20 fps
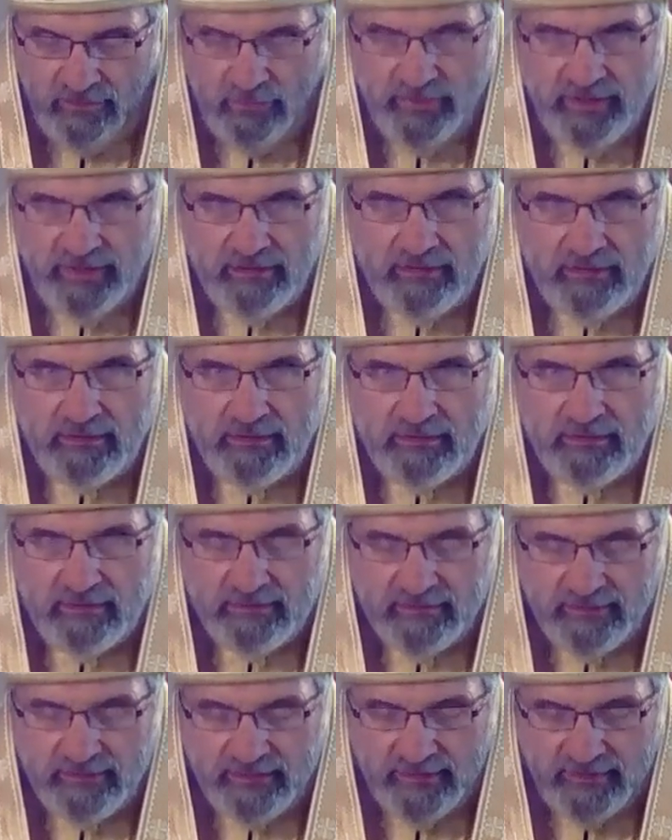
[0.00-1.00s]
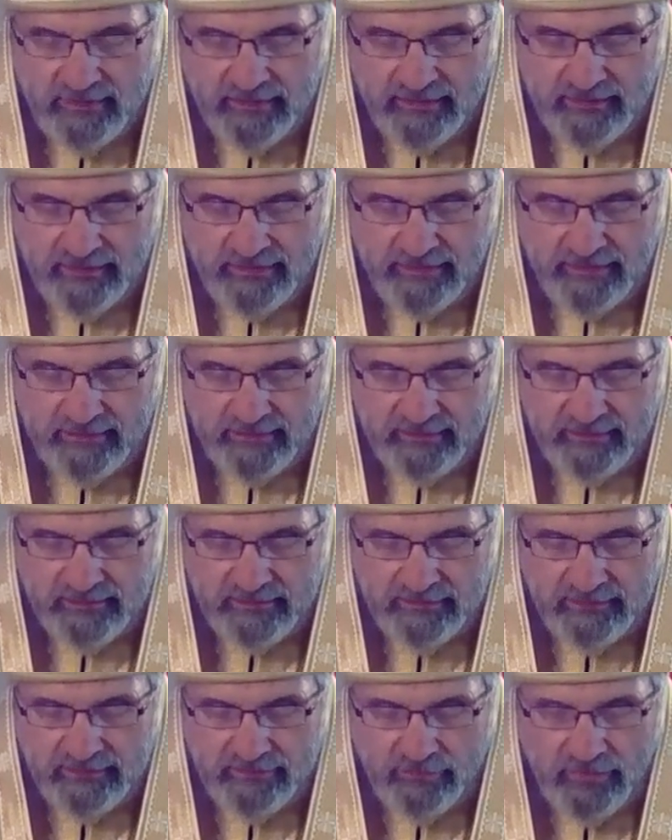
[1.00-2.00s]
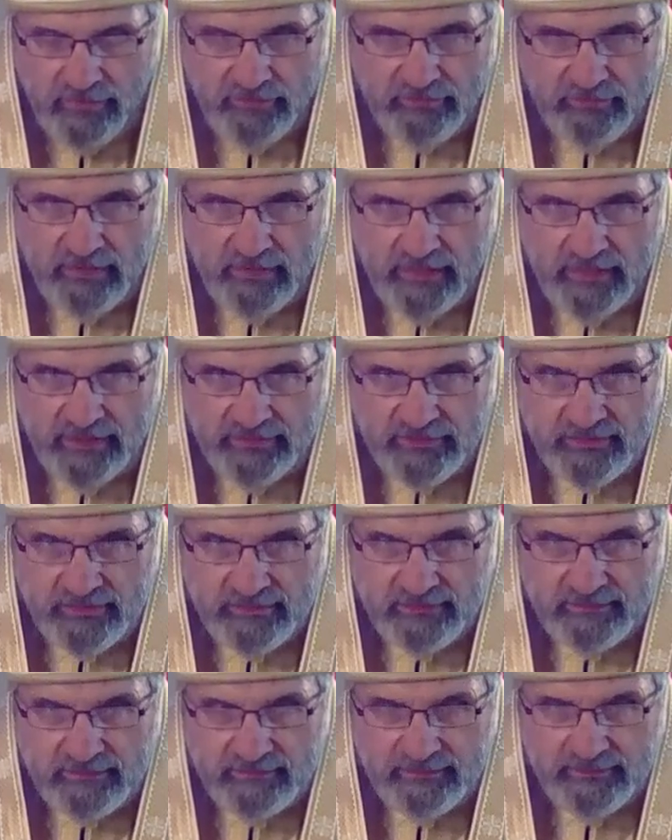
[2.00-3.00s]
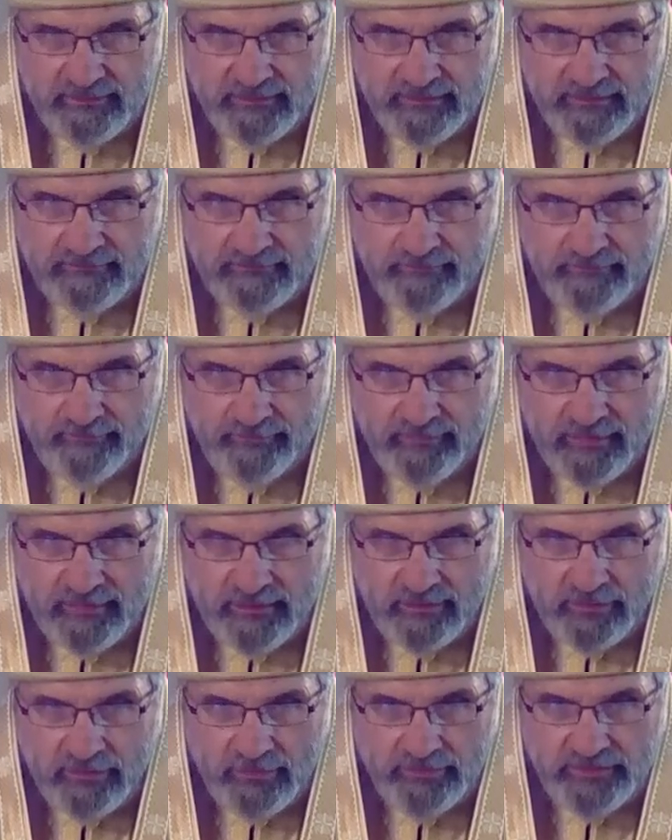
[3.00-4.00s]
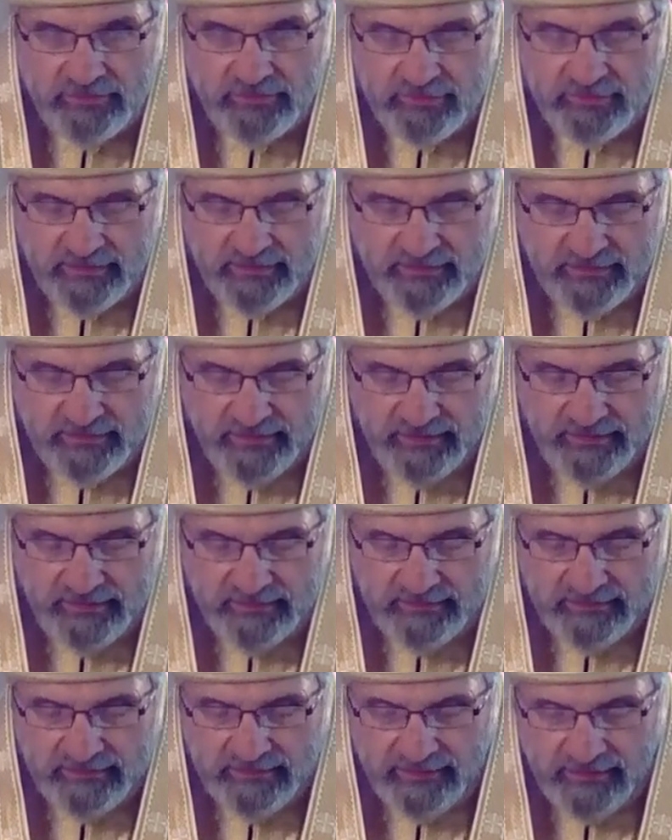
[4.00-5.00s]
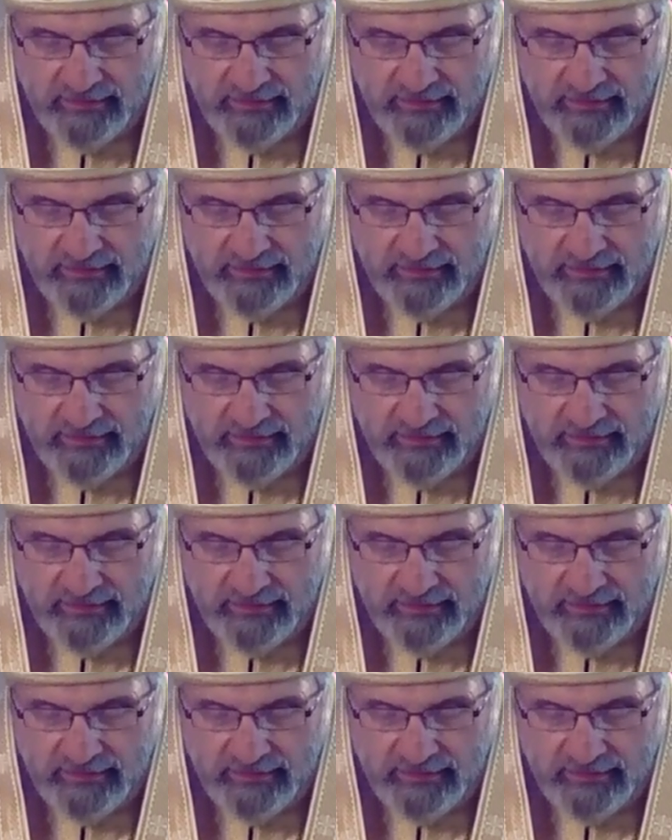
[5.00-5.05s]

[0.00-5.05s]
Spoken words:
who we are with Christ, the Holy Trinity.